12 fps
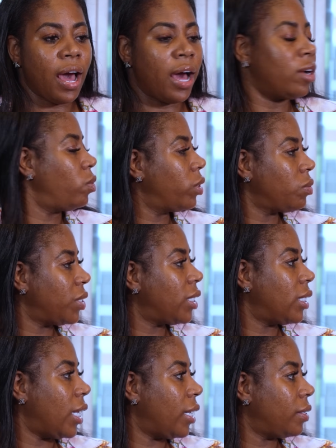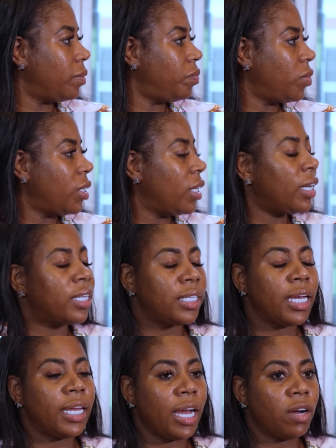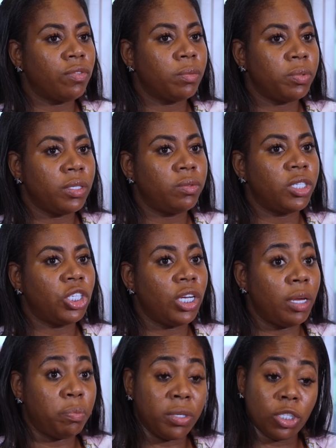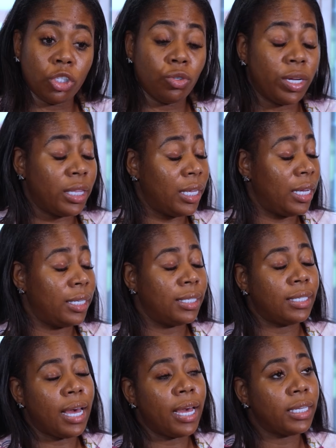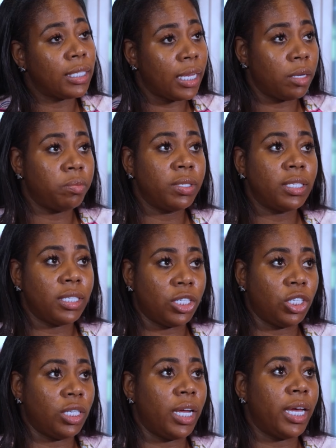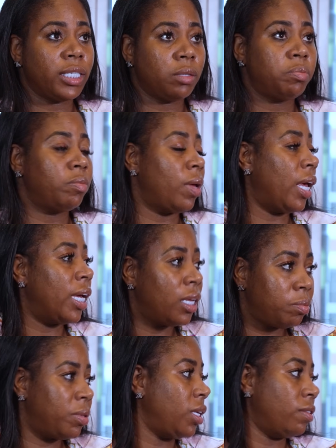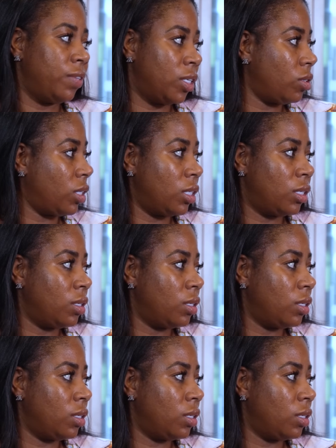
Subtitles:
I don't want to risk that. Then I take an Alford plea, which puts you in the exact same position as any plea of guilty.